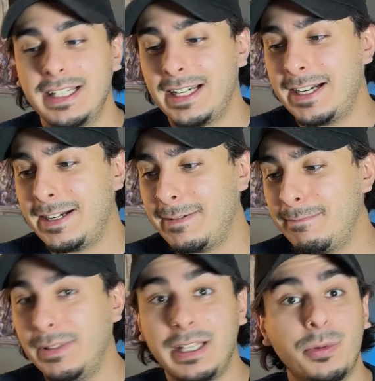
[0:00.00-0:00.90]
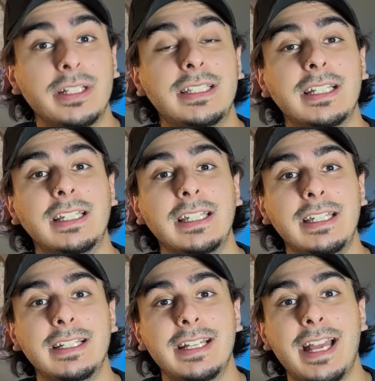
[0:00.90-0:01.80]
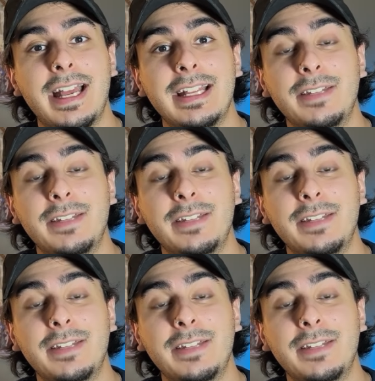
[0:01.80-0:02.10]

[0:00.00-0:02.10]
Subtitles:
linguistically, and